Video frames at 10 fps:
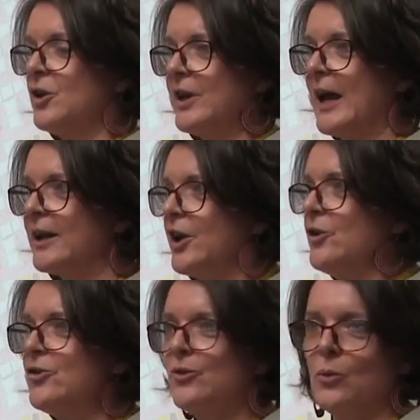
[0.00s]
can
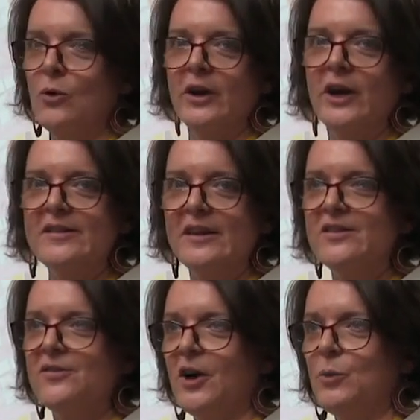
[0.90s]
go to the wall and
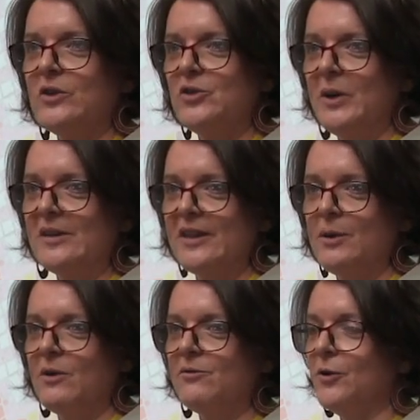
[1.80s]
identify which bits
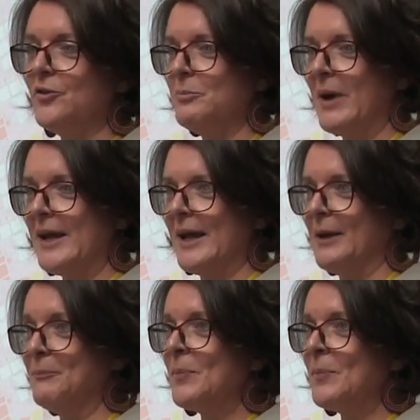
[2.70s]
they were involved in making.